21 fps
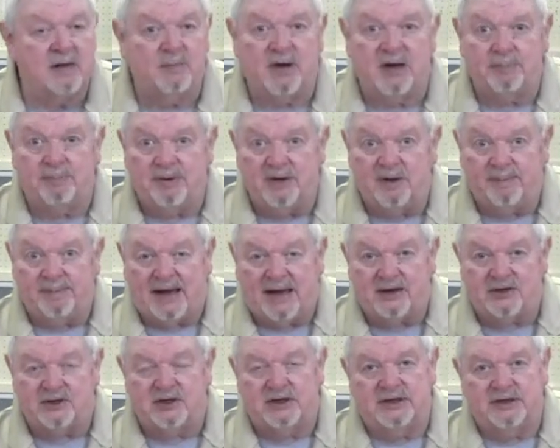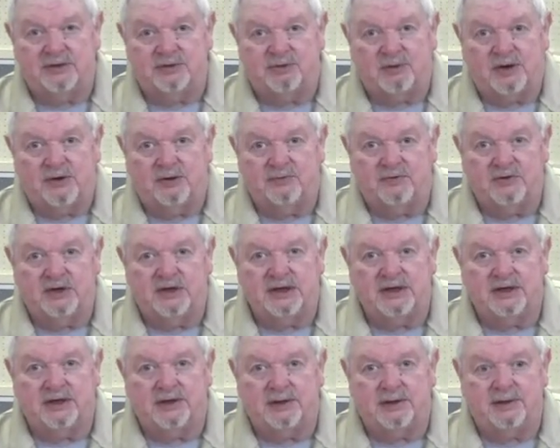My pump actually is right over
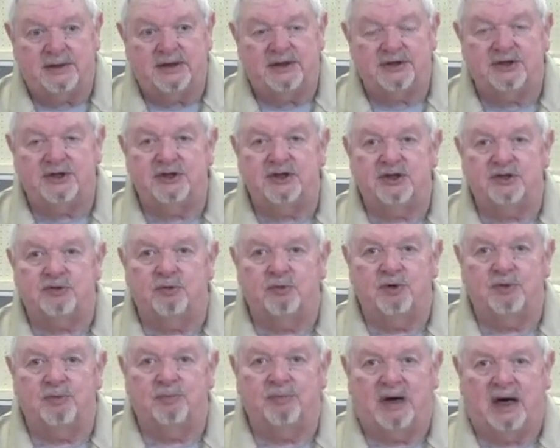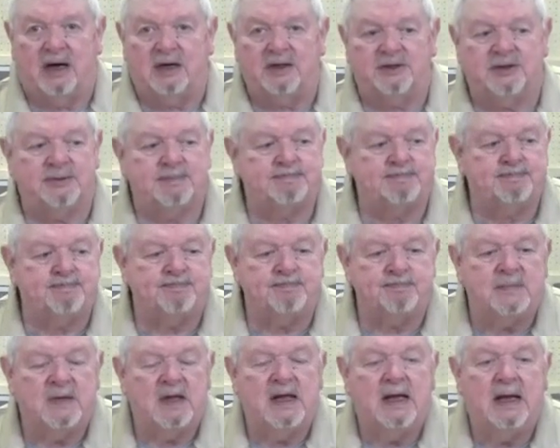here. It's in this wooden box.
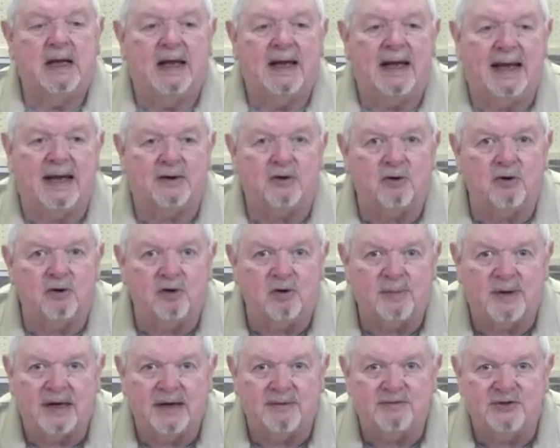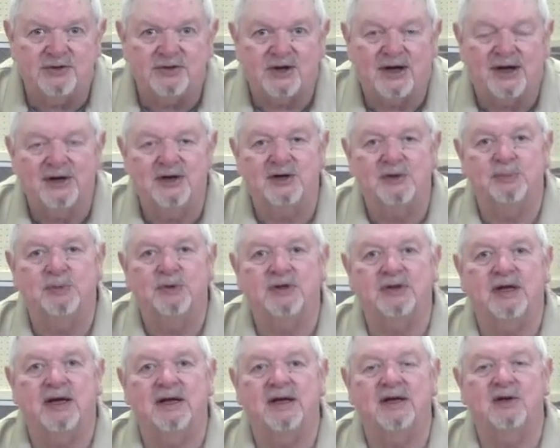At home, I've decided to
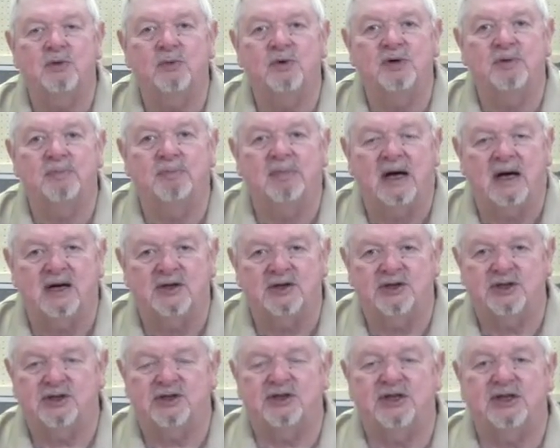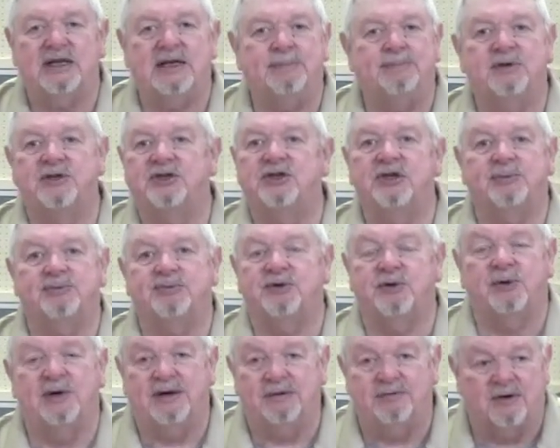put that in a wooden box just to keep the chips
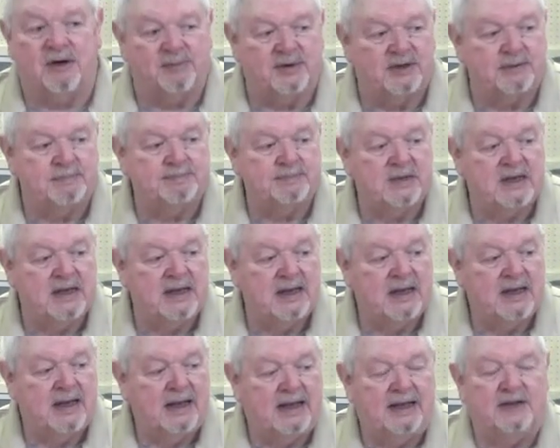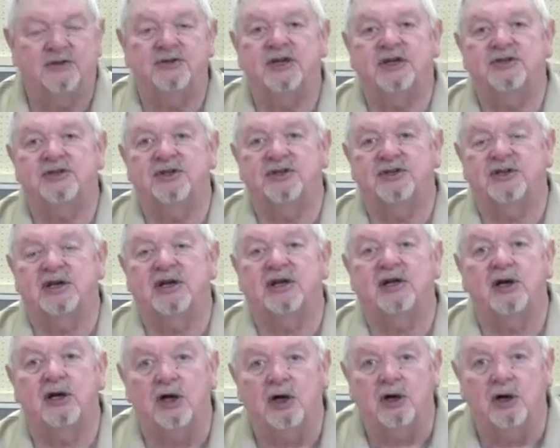away from it. And since it's
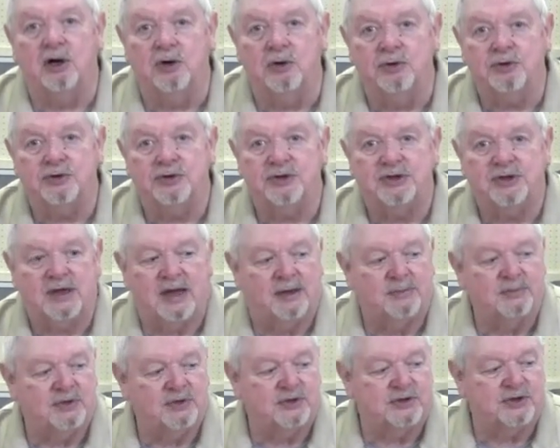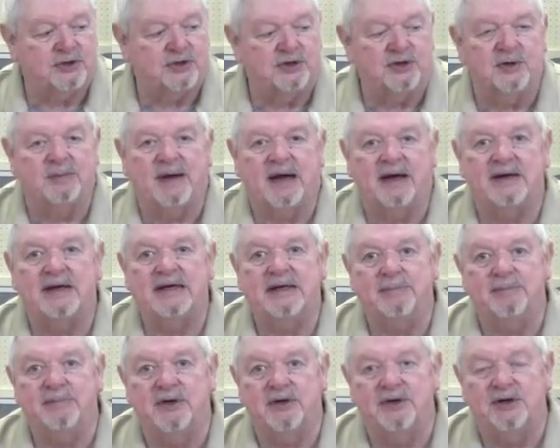enclosed, I'm concerned about
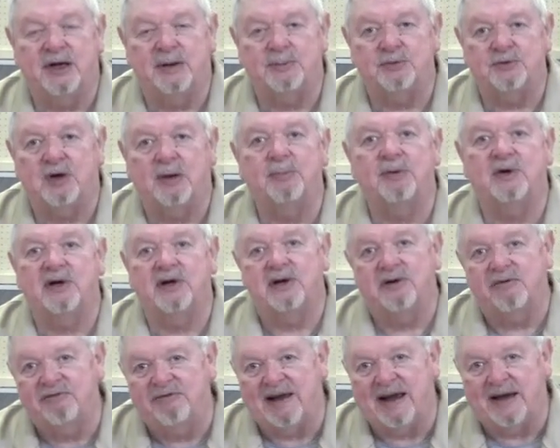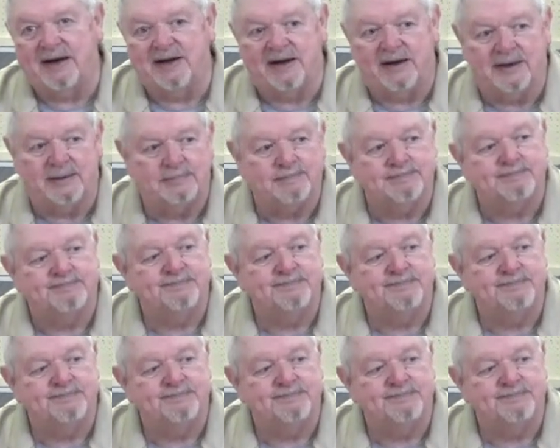heat buildup, so I put a little fan in it.